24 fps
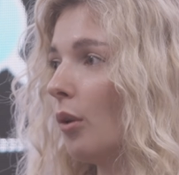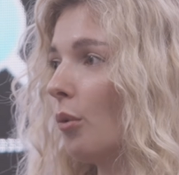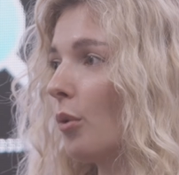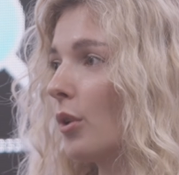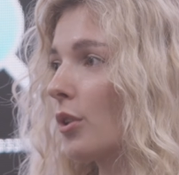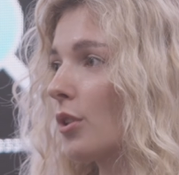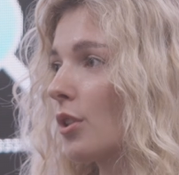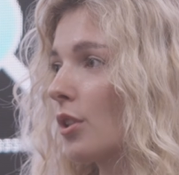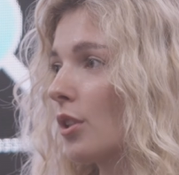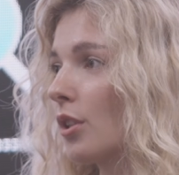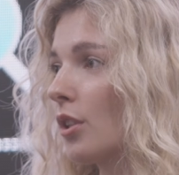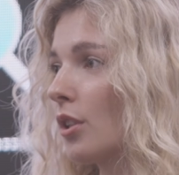
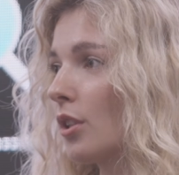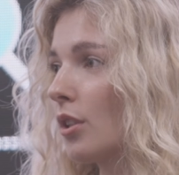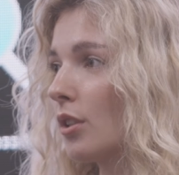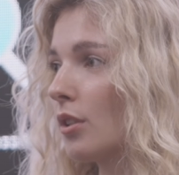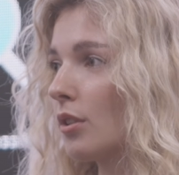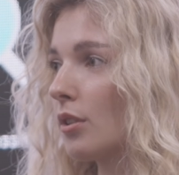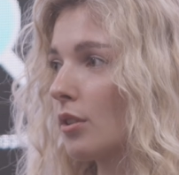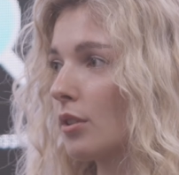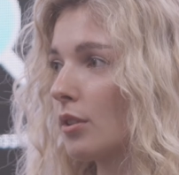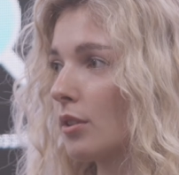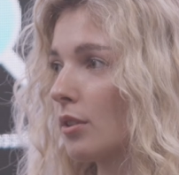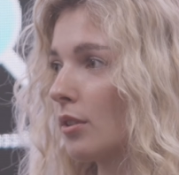which
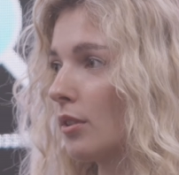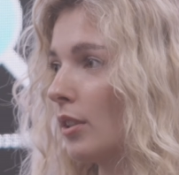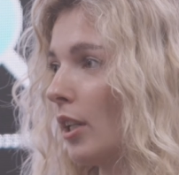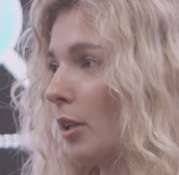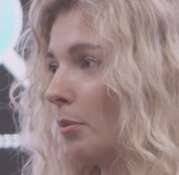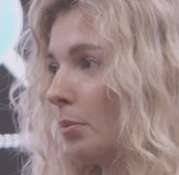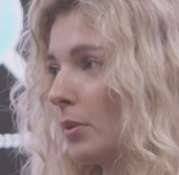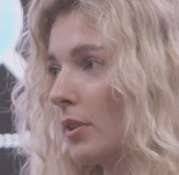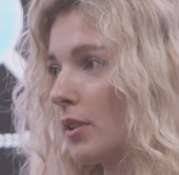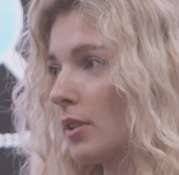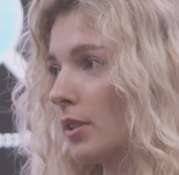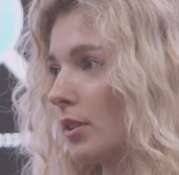is
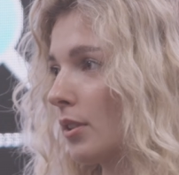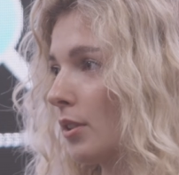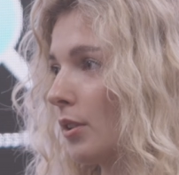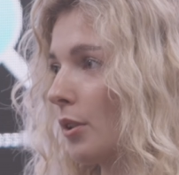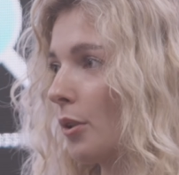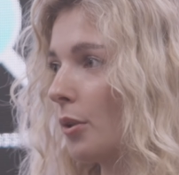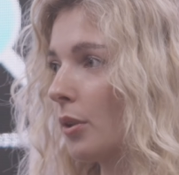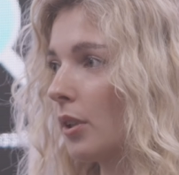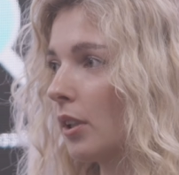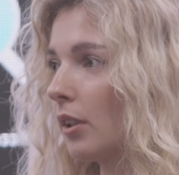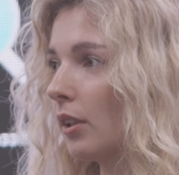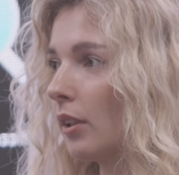Apple's
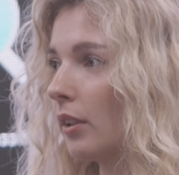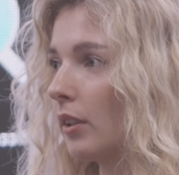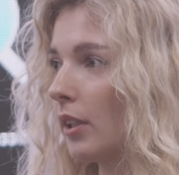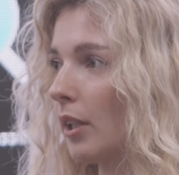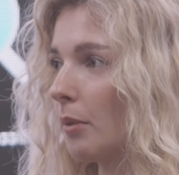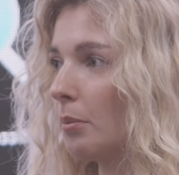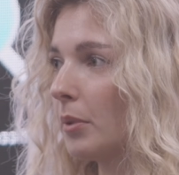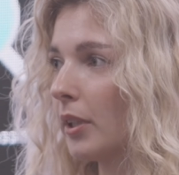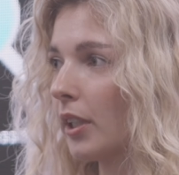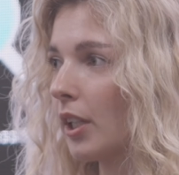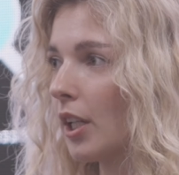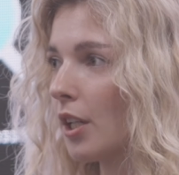utility
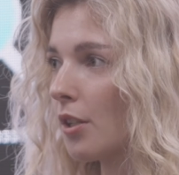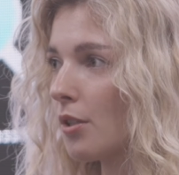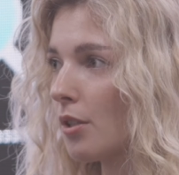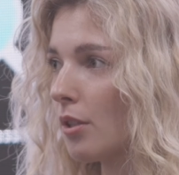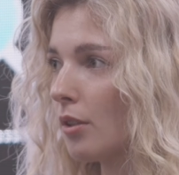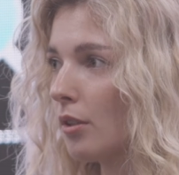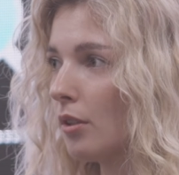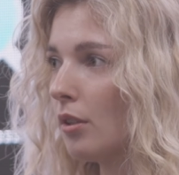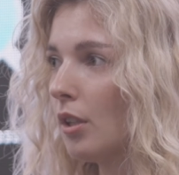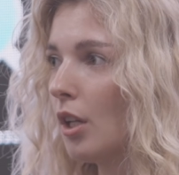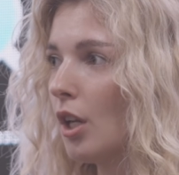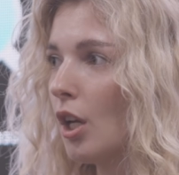
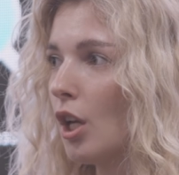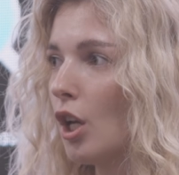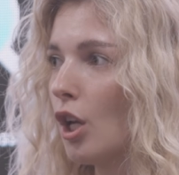application.